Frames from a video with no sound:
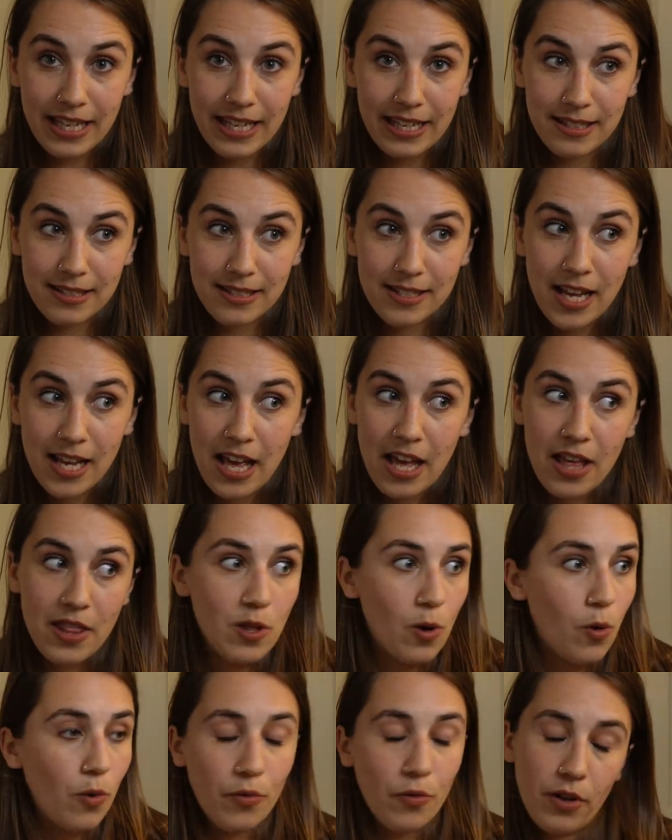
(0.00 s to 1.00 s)
Is
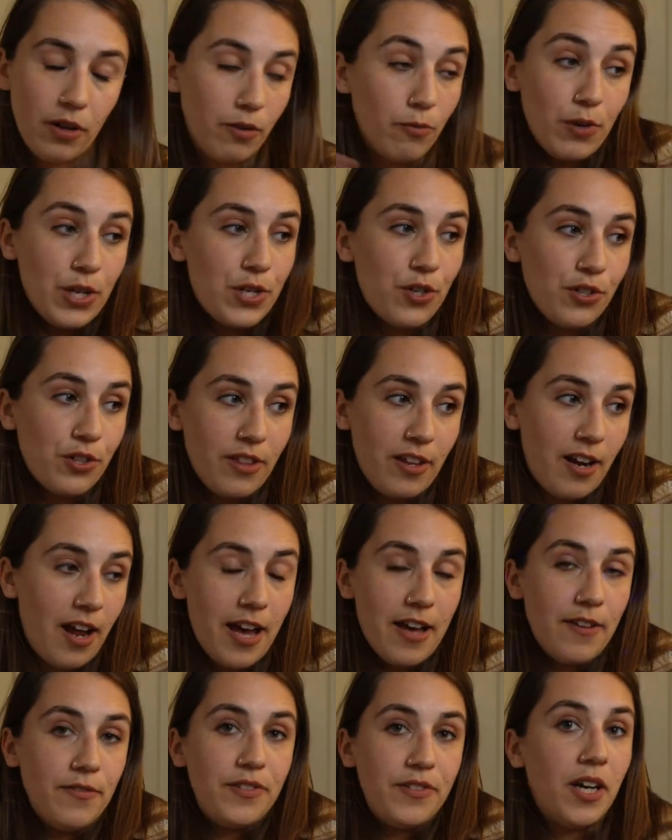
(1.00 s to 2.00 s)
the research that I
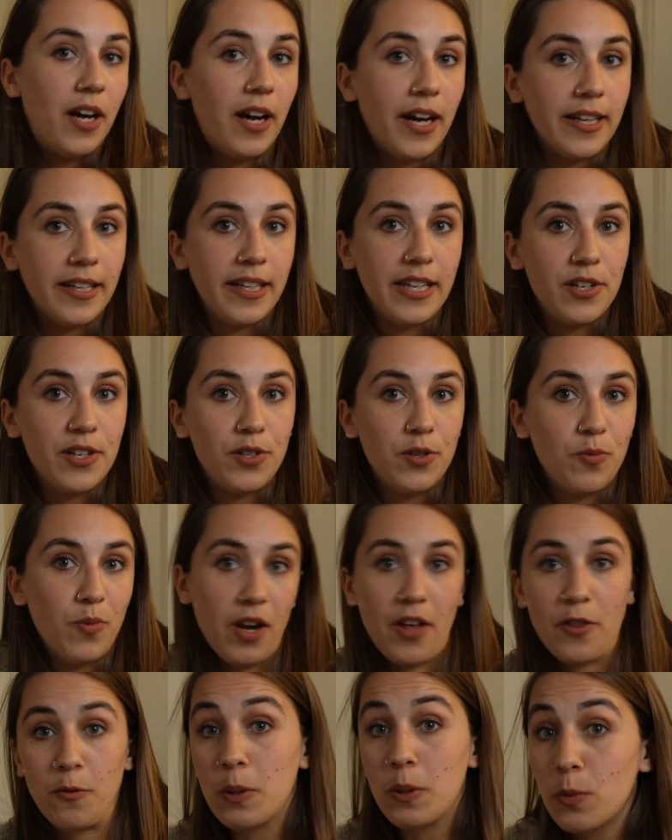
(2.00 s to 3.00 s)
have done into what
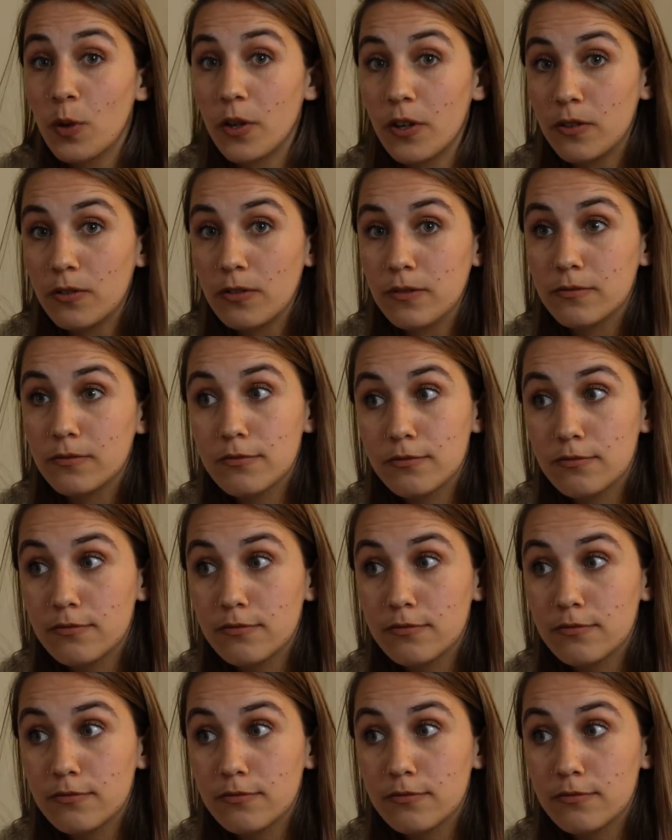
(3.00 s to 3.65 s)
other people,